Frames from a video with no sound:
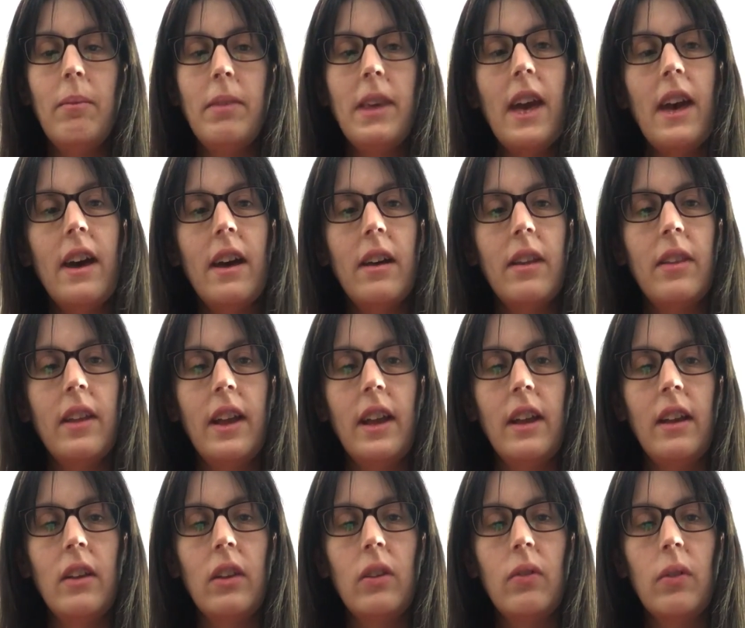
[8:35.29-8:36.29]
yeah,
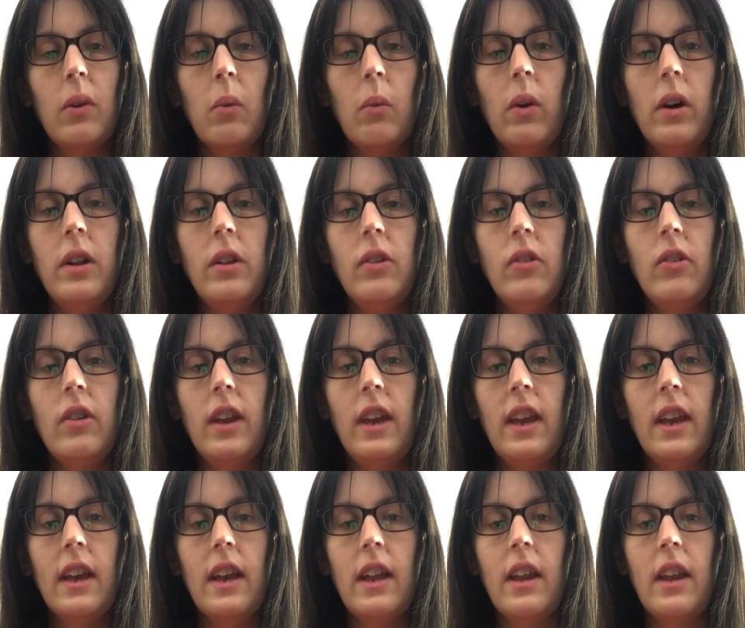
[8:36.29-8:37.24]
thanks for watching,